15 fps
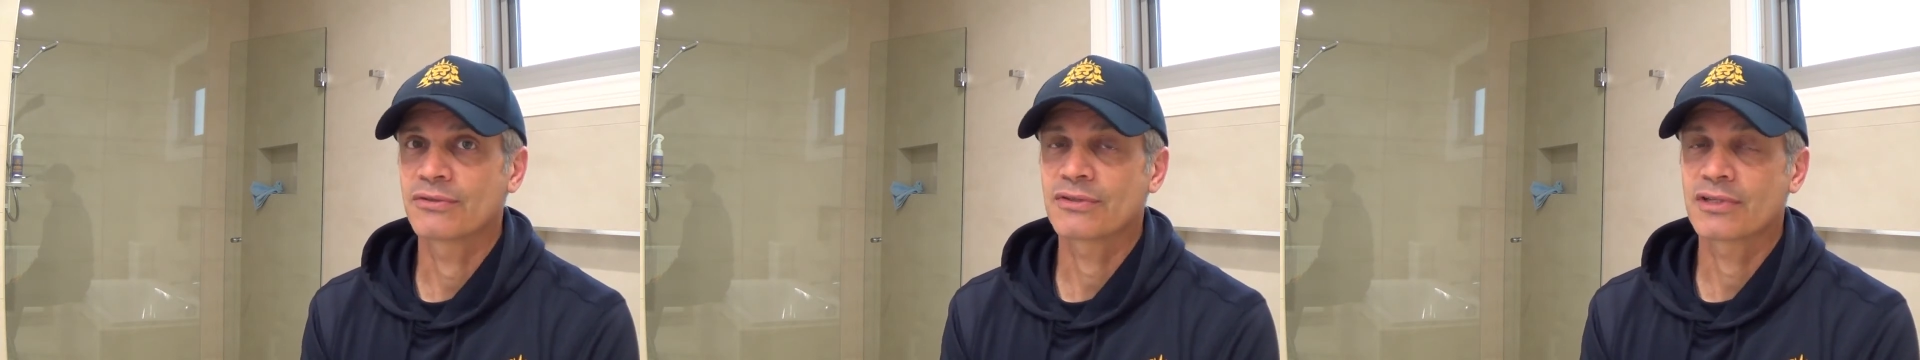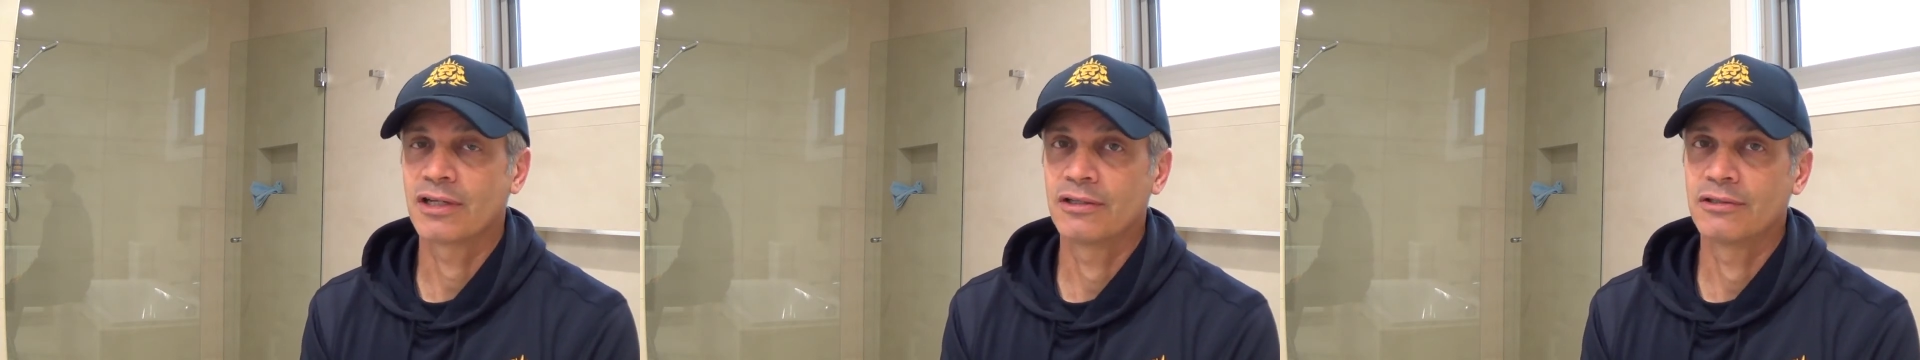
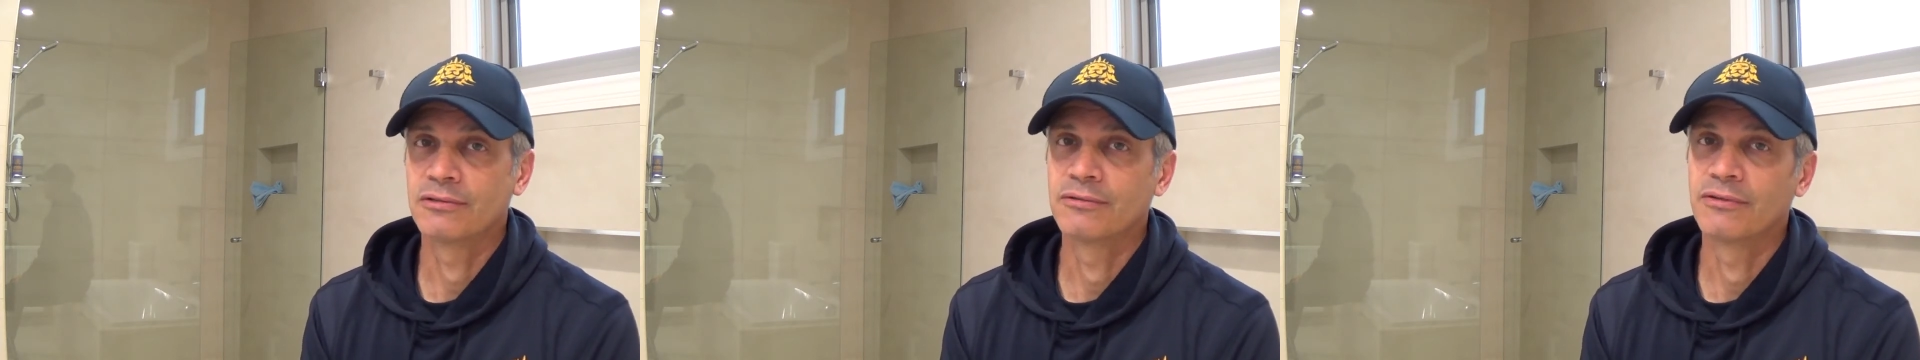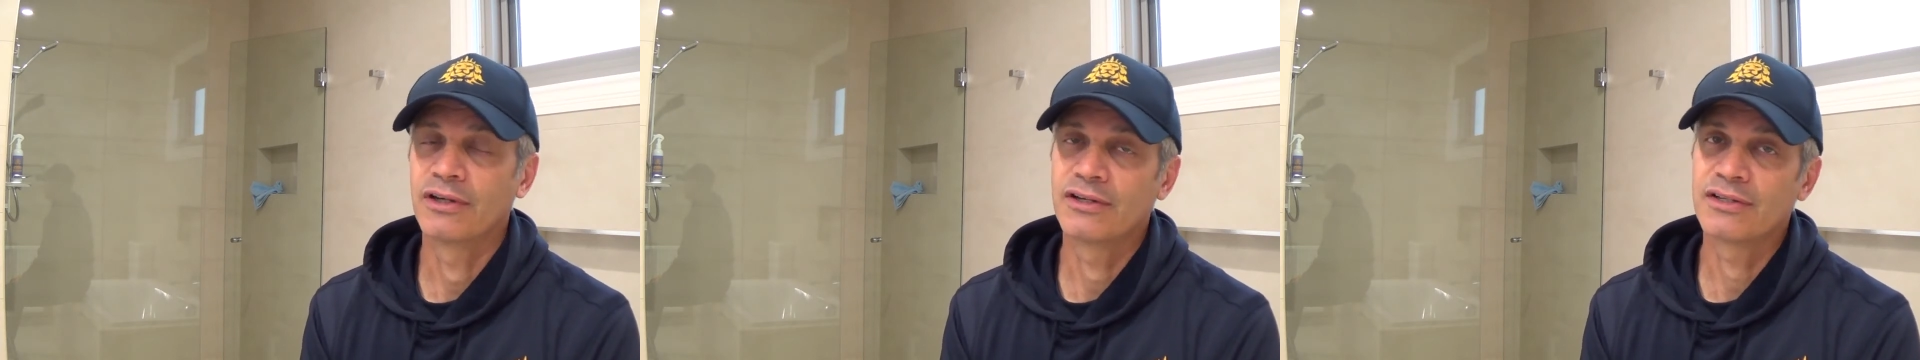
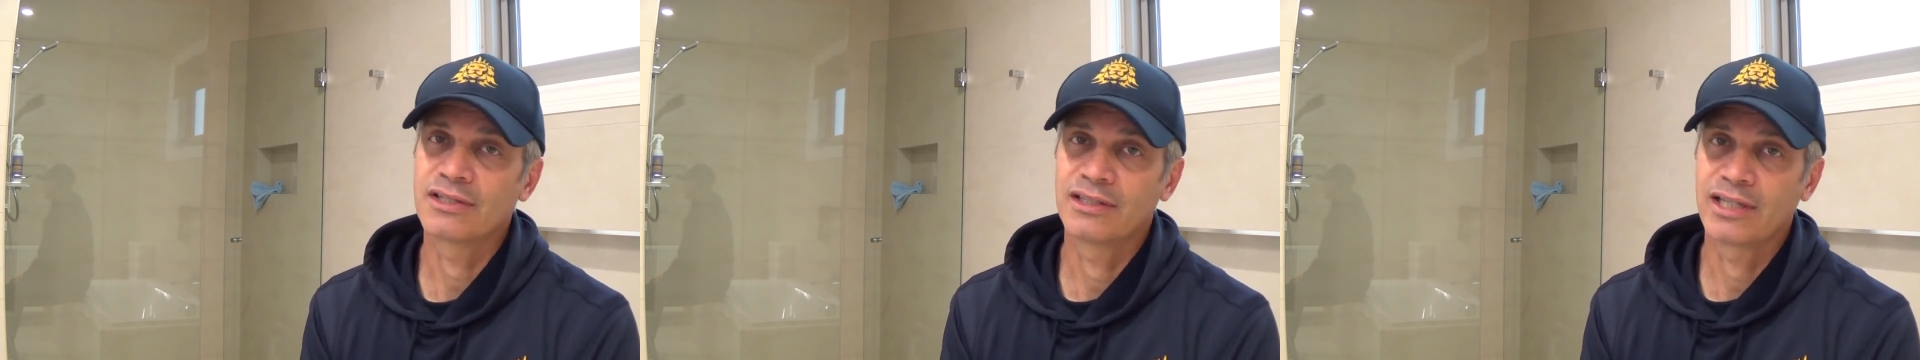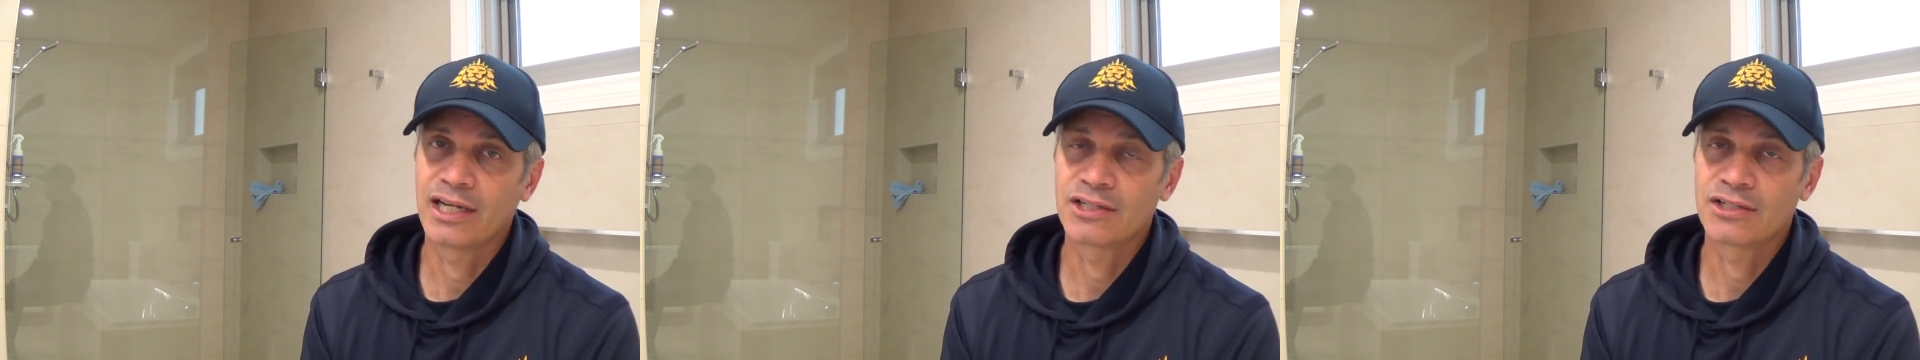So there is
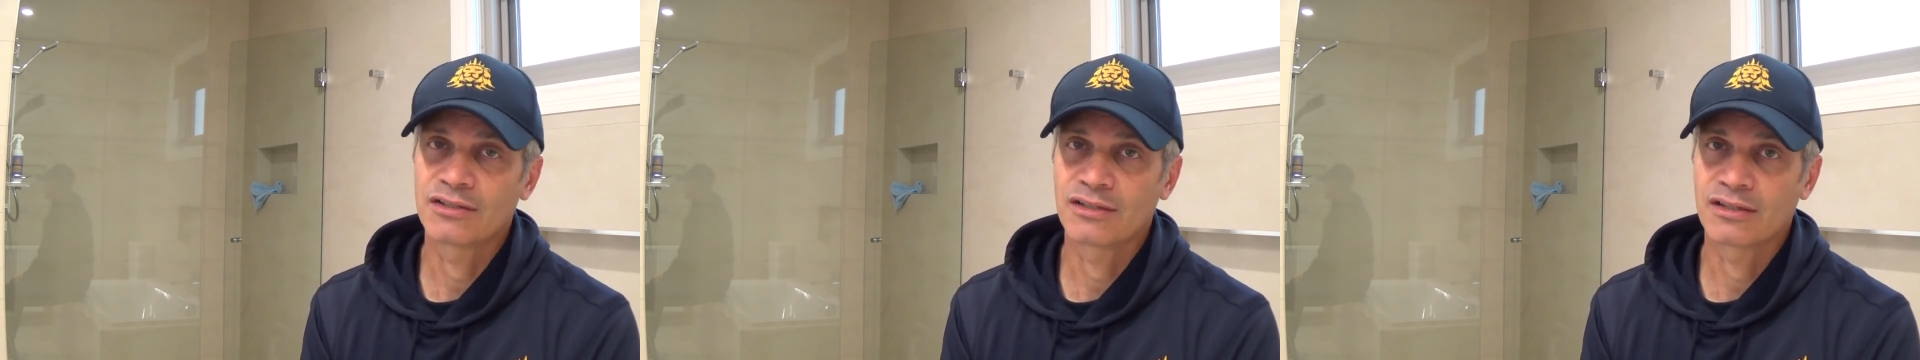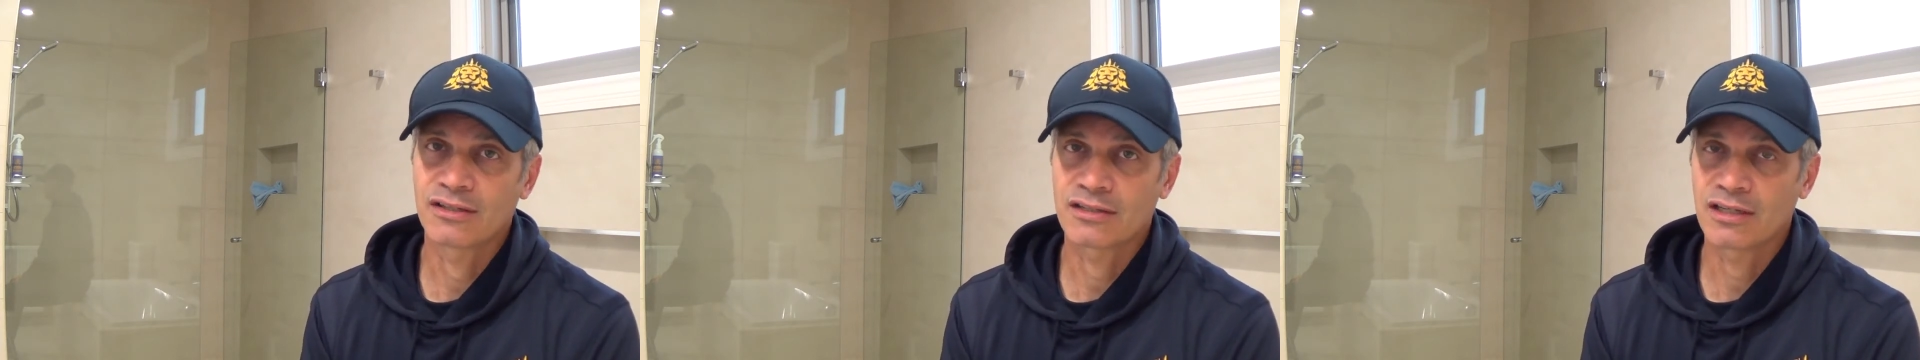a danger
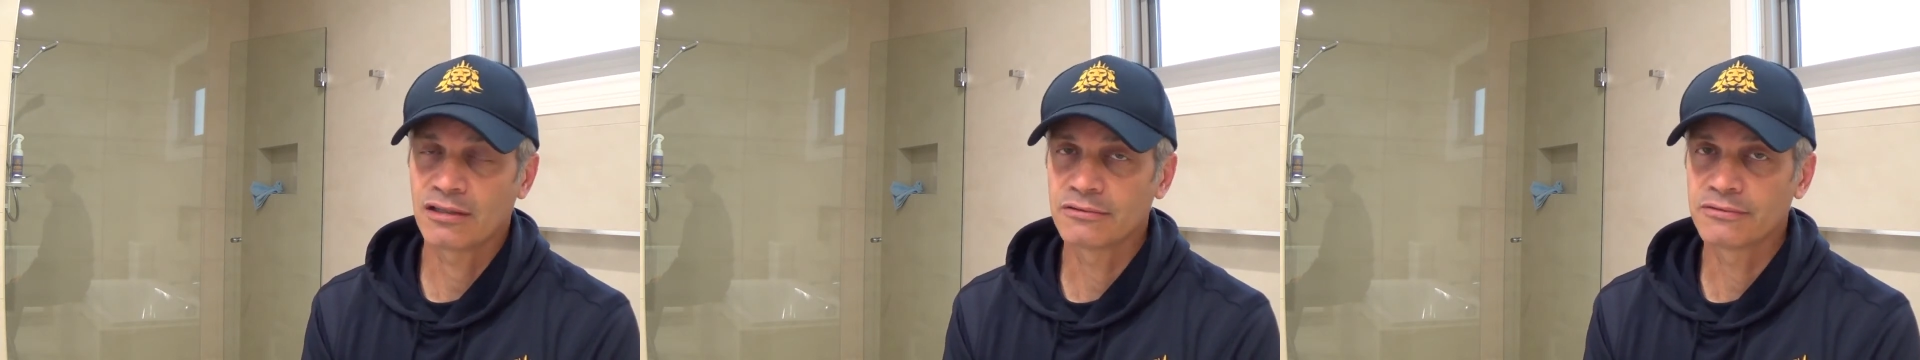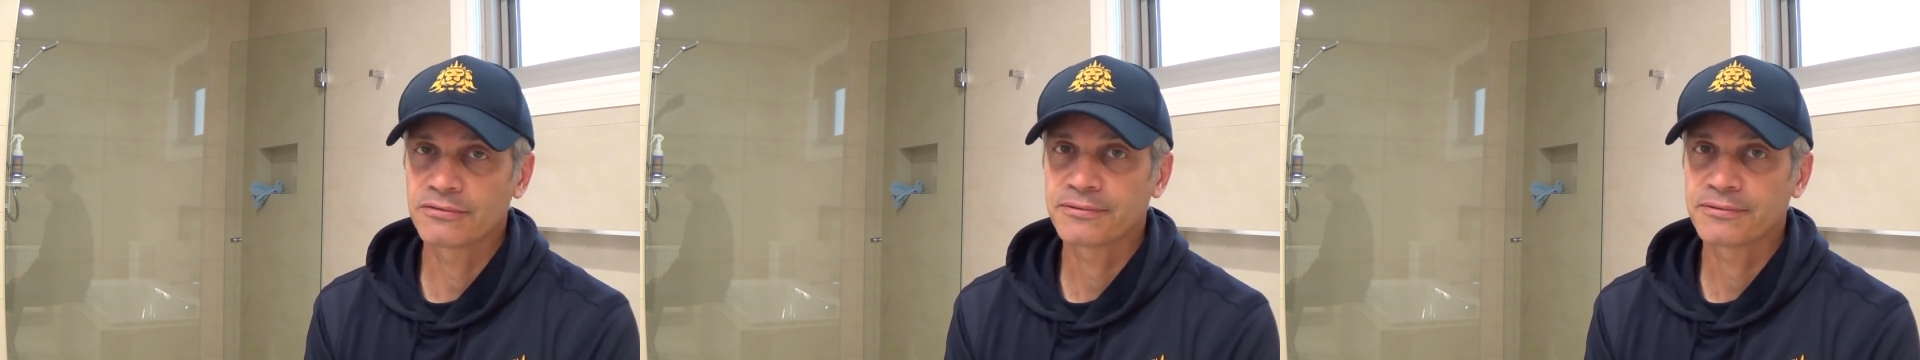to yourself,